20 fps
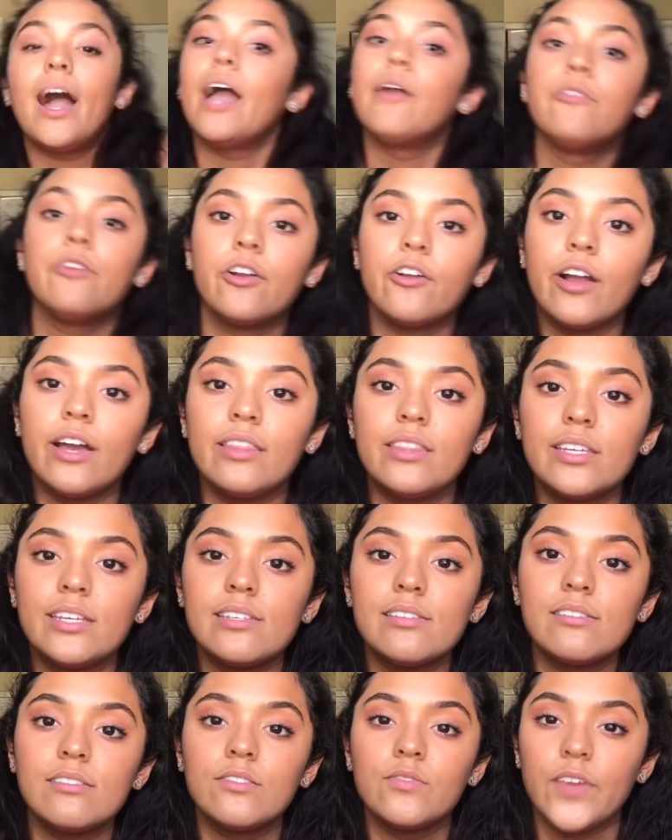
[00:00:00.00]
I regret
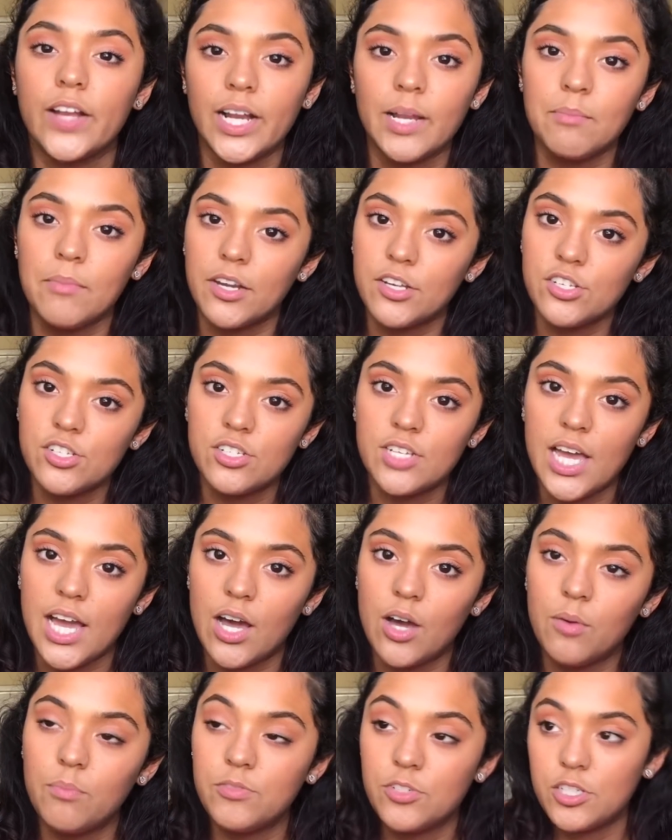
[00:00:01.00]
this very much
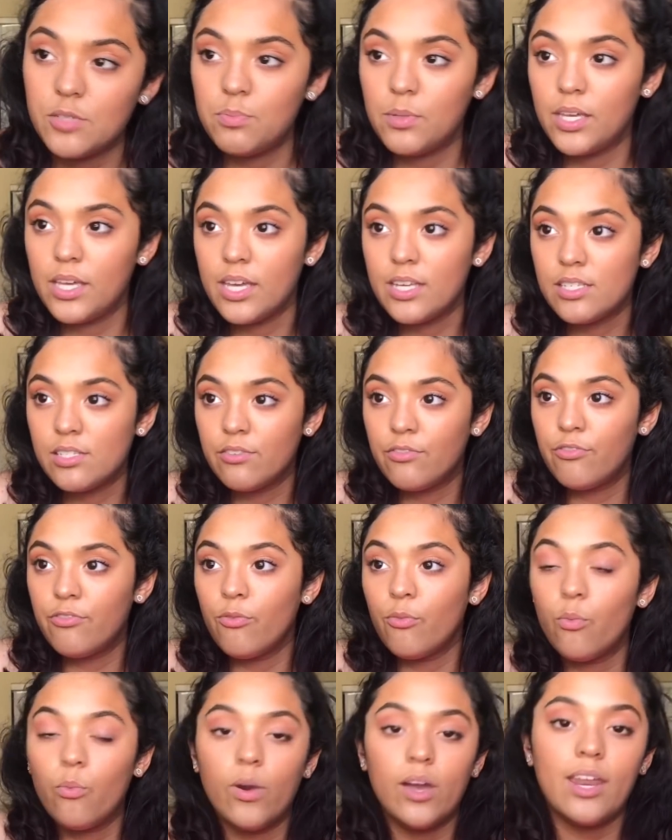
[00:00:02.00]
now just because of
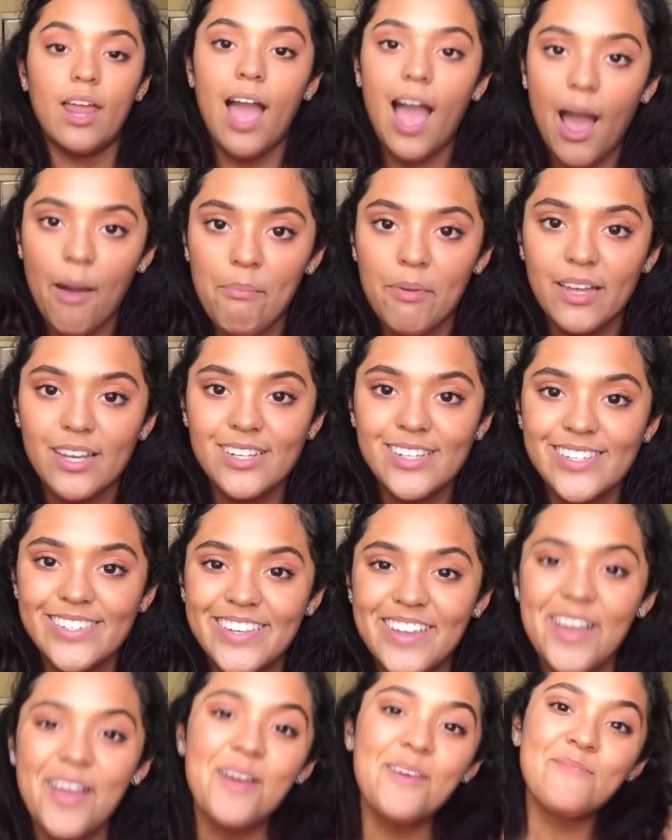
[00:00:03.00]
what happened,
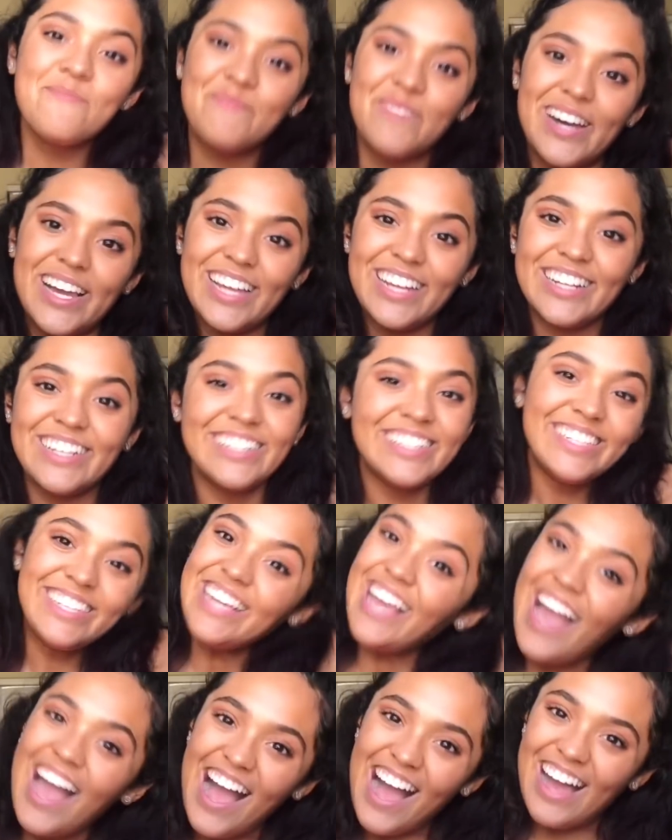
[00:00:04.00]
but
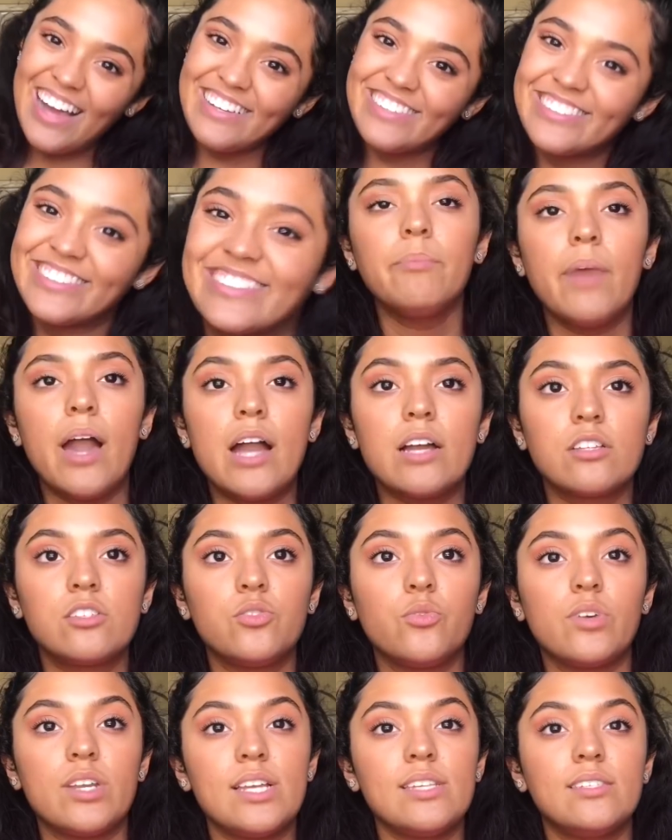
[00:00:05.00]
yeah. Back
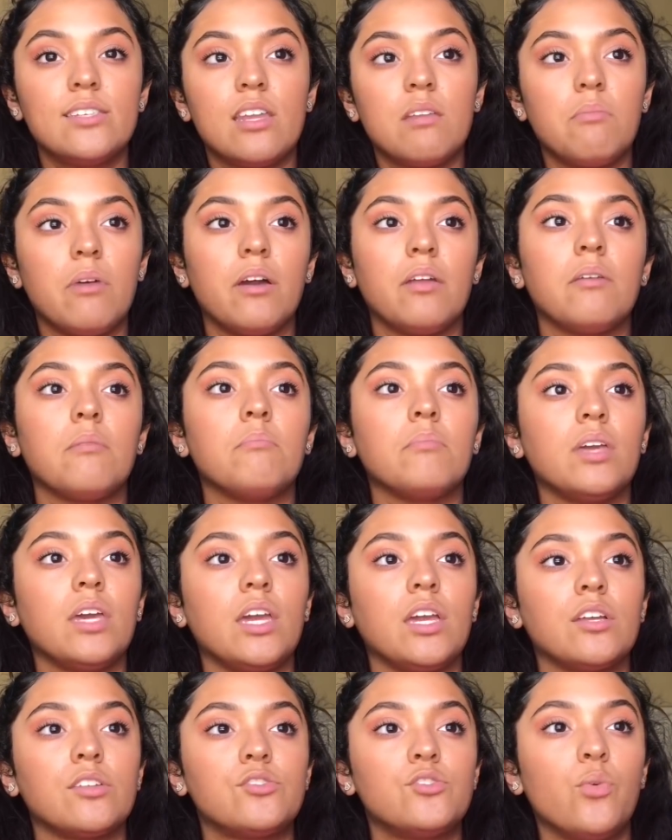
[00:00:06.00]
to what I said about him
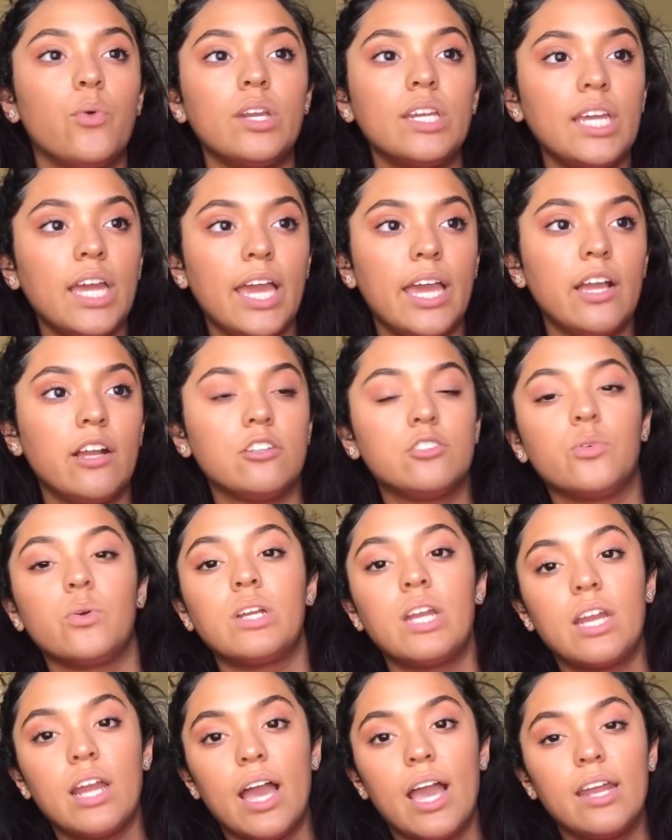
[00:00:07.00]
being 28 or
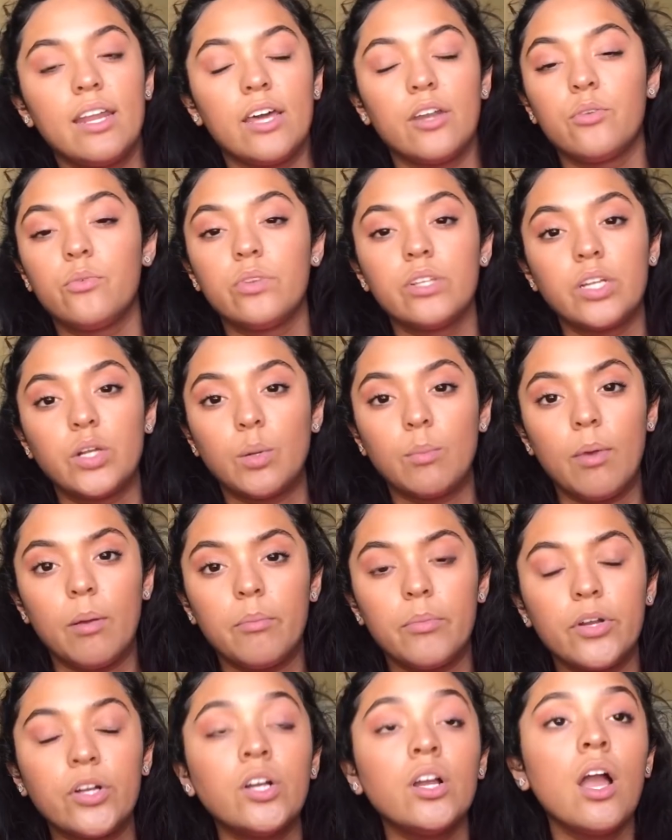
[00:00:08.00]
29, I don't really
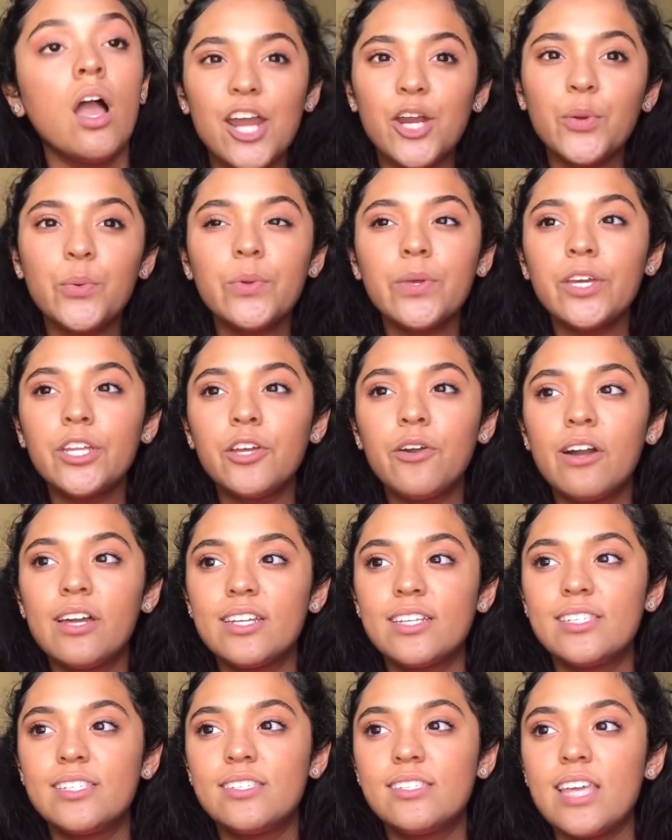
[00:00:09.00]
remember. I don't really know how
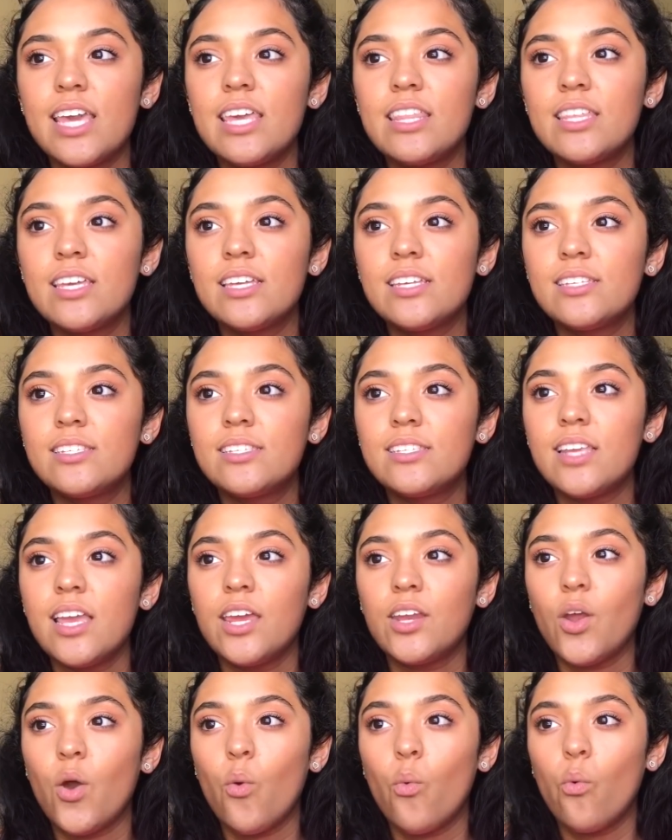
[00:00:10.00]
to say this
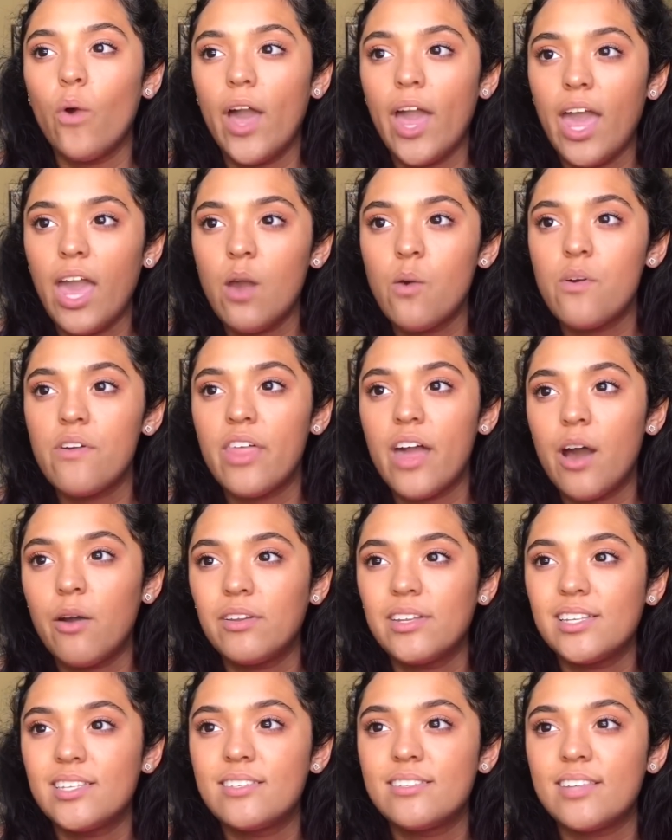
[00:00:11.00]
in a way without
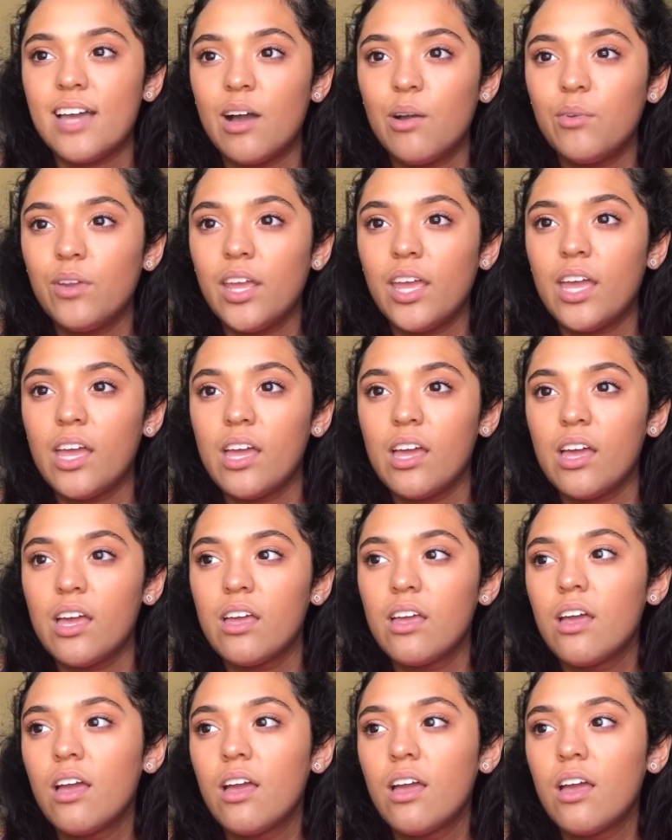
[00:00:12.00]
it sounding